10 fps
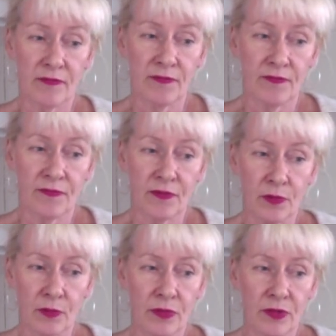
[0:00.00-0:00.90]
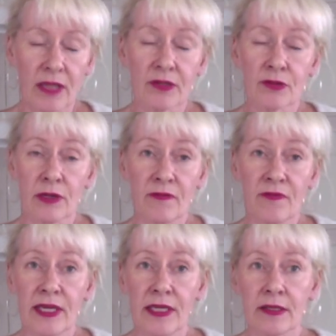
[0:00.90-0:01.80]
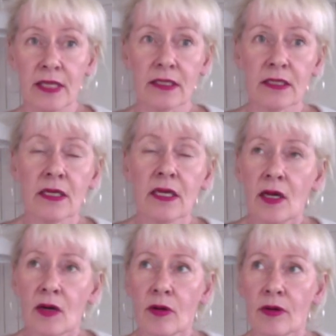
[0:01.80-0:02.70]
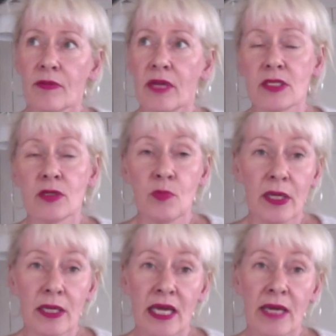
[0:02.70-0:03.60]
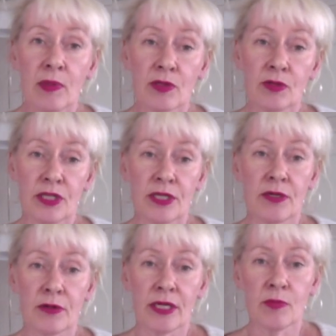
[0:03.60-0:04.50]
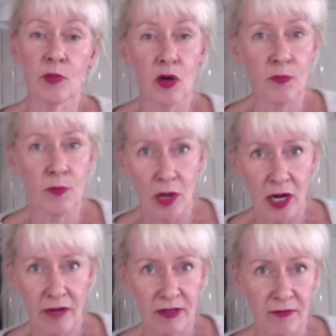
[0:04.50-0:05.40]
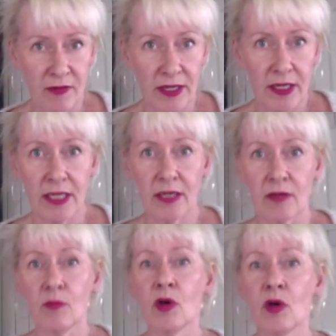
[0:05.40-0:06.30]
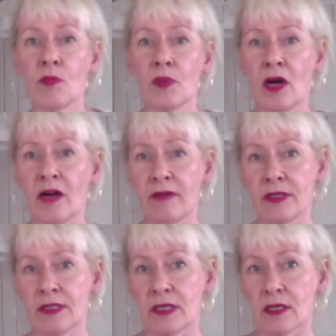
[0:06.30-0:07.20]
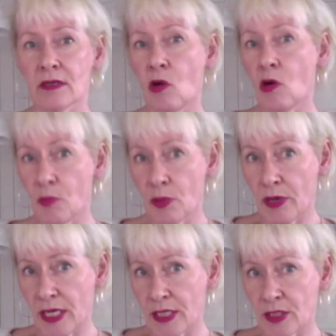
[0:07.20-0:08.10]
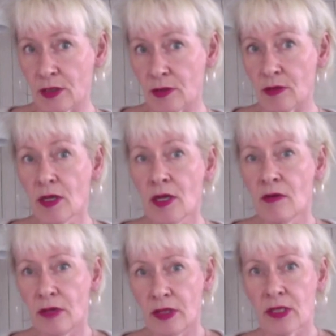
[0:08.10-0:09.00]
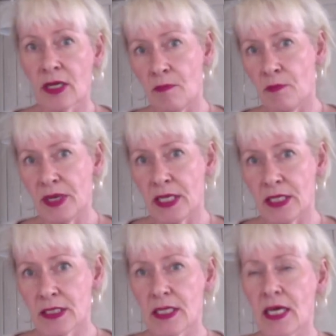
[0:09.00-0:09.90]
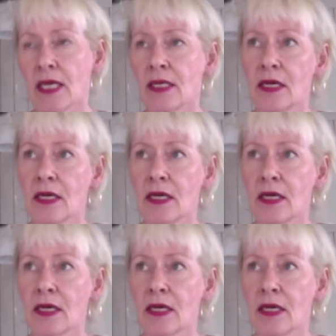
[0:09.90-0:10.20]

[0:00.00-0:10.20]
from the cultural field that they should be able to generate more private funding, more private cooperation with companies and